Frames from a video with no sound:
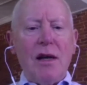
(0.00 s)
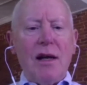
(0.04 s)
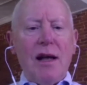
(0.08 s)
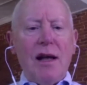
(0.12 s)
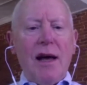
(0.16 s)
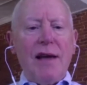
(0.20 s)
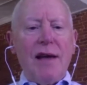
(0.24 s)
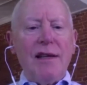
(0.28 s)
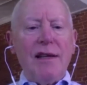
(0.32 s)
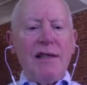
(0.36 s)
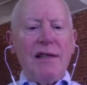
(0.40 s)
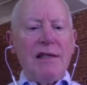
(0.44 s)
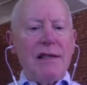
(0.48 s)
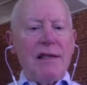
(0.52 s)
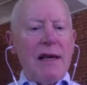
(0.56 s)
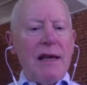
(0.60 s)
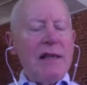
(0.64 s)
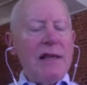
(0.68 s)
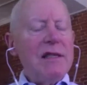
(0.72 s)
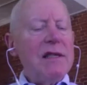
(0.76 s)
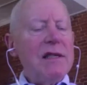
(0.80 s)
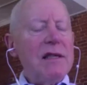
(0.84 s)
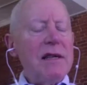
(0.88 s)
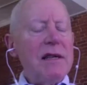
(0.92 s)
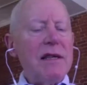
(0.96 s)
And he
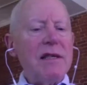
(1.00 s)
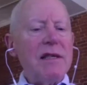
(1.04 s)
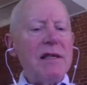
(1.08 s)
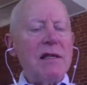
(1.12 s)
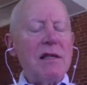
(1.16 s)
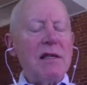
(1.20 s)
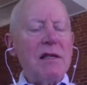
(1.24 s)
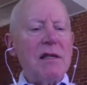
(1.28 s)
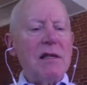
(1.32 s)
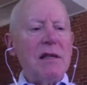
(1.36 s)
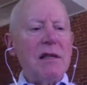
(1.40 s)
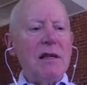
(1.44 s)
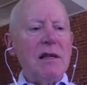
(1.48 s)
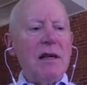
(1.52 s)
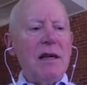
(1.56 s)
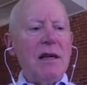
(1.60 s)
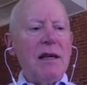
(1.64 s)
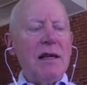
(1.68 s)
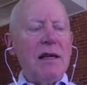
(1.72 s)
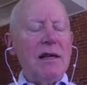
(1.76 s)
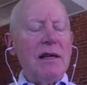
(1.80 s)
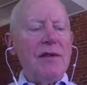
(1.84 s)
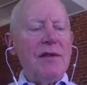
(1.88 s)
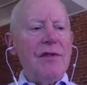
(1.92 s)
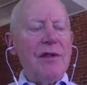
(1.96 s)
says this
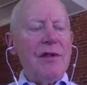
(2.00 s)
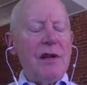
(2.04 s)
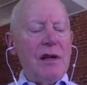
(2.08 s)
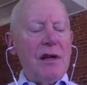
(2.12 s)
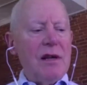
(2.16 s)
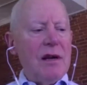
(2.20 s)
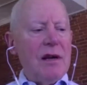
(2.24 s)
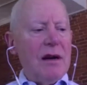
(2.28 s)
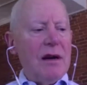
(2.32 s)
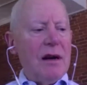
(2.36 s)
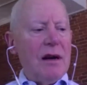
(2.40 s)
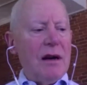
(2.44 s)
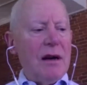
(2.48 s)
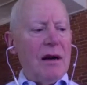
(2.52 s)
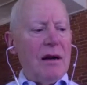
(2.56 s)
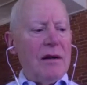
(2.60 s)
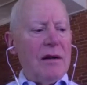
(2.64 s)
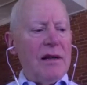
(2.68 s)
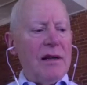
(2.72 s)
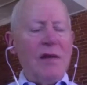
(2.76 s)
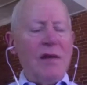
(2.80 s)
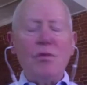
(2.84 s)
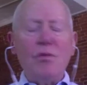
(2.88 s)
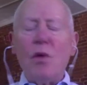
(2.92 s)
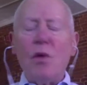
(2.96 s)
in, the, uh,
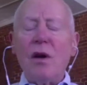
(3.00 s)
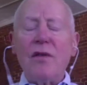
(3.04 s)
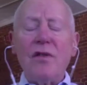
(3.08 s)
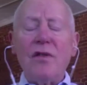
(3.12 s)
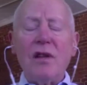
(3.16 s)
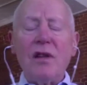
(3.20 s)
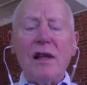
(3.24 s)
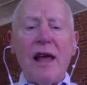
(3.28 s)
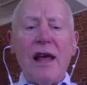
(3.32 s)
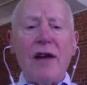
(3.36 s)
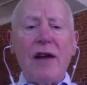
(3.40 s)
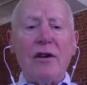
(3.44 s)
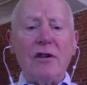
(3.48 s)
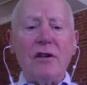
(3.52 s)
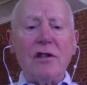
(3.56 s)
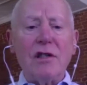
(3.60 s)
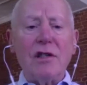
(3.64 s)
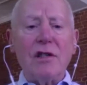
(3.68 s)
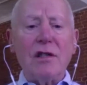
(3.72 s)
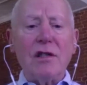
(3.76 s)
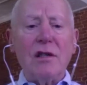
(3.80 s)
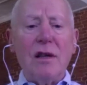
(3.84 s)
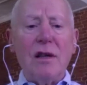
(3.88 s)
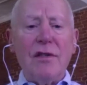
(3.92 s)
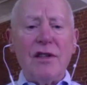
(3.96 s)
in one of the
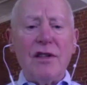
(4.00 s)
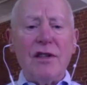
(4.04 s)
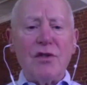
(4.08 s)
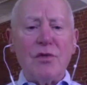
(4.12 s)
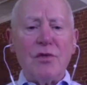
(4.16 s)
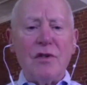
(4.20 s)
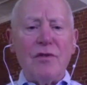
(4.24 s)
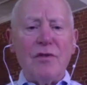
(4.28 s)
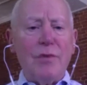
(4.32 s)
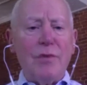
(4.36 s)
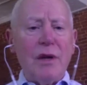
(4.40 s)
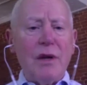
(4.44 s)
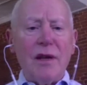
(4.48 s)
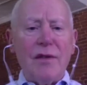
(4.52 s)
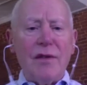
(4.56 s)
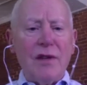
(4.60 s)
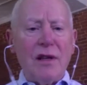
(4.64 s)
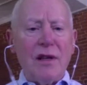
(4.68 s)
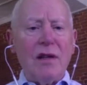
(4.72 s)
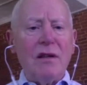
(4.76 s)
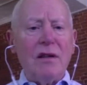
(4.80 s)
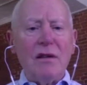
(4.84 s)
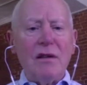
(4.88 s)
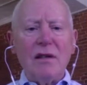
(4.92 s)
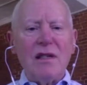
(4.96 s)
letters. This would have been in the
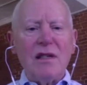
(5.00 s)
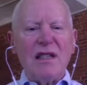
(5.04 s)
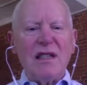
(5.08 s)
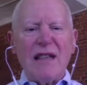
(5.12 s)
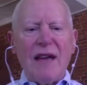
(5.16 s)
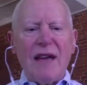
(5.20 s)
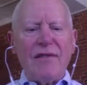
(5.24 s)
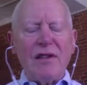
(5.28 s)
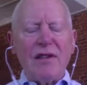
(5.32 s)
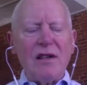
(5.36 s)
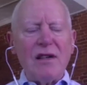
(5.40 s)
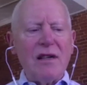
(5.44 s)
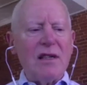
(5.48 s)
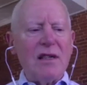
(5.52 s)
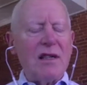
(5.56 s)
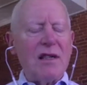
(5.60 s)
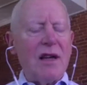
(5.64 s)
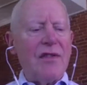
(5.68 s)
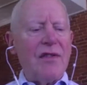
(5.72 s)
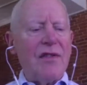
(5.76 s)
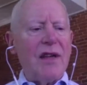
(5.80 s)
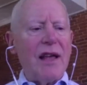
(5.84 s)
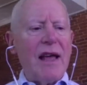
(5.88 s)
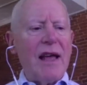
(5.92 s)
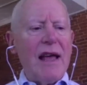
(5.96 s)
70s, I
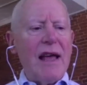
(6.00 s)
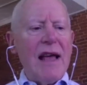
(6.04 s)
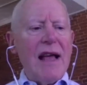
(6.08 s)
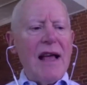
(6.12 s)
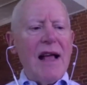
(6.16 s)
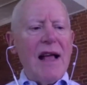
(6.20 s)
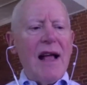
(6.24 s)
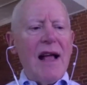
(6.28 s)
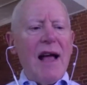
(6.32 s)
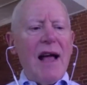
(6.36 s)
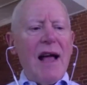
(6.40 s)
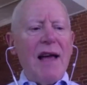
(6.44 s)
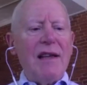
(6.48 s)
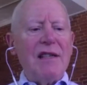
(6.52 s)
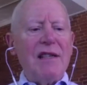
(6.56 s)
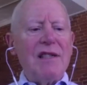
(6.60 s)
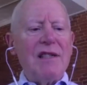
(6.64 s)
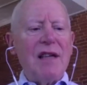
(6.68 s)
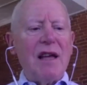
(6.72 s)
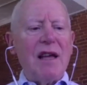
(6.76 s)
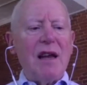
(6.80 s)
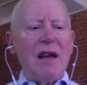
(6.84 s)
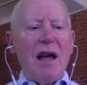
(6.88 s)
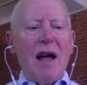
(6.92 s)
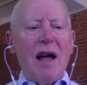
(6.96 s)
think. And he
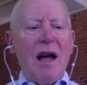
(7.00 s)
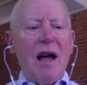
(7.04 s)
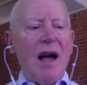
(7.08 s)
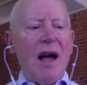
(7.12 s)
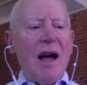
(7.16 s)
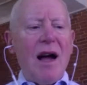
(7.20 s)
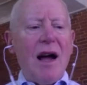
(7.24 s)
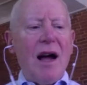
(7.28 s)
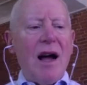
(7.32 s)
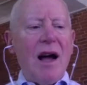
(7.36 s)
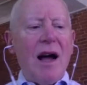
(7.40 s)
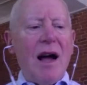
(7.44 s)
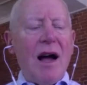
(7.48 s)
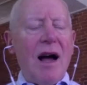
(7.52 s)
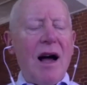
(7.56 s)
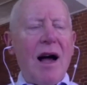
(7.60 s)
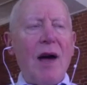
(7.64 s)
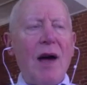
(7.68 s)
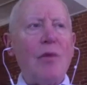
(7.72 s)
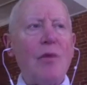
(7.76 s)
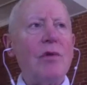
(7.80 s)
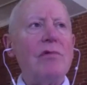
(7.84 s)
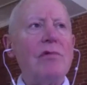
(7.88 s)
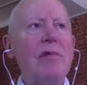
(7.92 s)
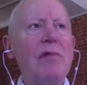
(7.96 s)
said, I
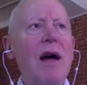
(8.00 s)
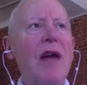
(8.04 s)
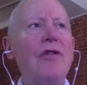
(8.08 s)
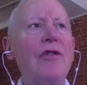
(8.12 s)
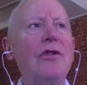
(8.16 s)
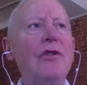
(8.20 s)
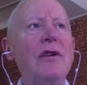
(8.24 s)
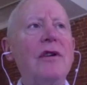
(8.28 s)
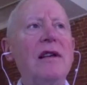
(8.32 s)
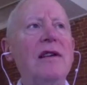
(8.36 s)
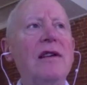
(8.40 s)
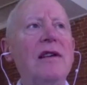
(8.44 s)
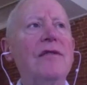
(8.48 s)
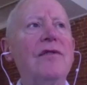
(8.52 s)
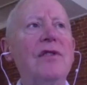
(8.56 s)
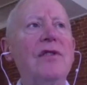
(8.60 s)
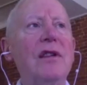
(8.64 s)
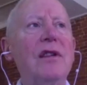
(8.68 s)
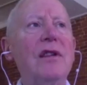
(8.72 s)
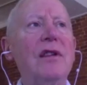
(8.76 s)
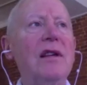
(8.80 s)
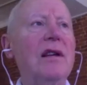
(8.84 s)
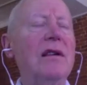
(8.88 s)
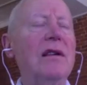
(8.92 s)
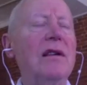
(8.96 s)
would rather give
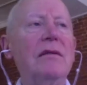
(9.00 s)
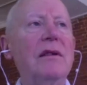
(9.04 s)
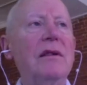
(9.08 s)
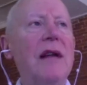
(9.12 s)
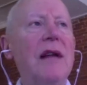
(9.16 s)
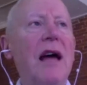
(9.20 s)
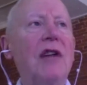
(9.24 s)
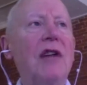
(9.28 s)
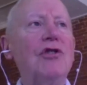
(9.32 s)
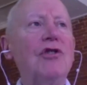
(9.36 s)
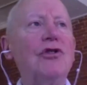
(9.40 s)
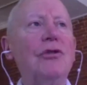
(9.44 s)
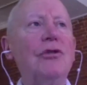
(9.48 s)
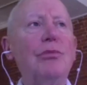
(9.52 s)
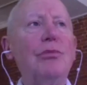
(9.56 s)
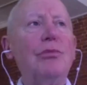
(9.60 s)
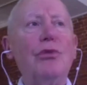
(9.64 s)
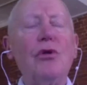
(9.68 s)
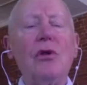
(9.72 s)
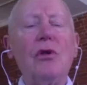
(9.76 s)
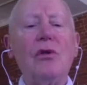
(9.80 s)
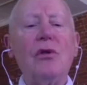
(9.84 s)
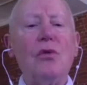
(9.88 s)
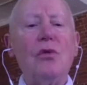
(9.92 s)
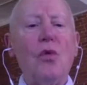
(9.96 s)
the National
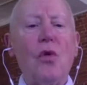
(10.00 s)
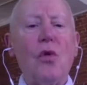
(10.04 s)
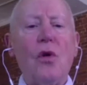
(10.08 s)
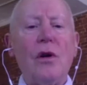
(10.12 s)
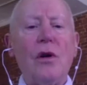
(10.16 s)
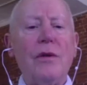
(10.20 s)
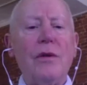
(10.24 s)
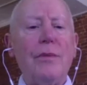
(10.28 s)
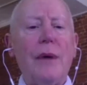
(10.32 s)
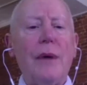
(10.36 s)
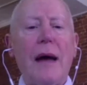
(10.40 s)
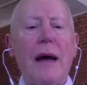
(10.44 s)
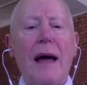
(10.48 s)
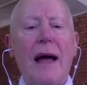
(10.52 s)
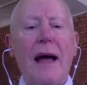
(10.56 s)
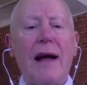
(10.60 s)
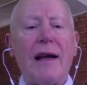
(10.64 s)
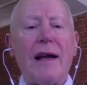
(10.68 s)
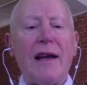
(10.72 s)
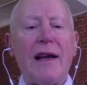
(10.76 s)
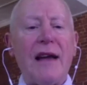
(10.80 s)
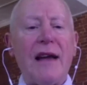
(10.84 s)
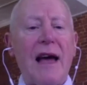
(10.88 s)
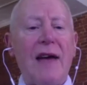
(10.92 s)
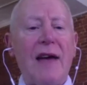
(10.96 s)
Book Award back
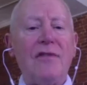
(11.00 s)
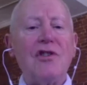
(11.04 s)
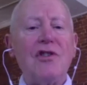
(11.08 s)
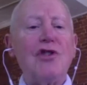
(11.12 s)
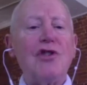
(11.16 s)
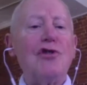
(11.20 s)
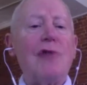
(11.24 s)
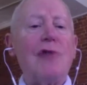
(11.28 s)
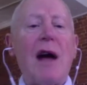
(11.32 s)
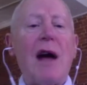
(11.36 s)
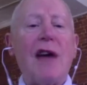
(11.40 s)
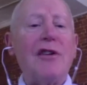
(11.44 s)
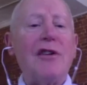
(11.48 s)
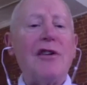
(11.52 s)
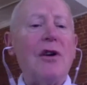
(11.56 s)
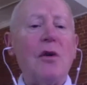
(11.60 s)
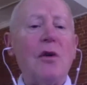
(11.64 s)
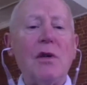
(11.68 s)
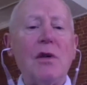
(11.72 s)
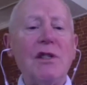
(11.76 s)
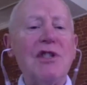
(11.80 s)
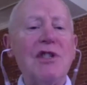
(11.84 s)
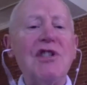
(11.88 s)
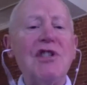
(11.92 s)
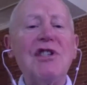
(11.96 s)
and have Strato
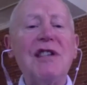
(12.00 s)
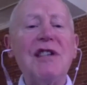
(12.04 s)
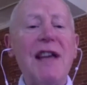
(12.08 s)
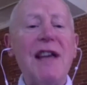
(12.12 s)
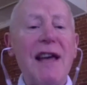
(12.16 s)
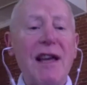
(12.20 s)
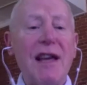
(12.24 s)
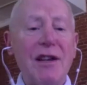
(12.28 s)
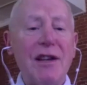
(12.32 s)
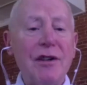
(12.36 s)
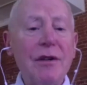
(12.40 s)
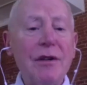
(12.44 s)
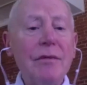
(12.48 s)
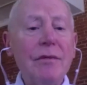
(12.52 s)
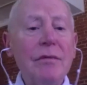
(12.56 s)
instead.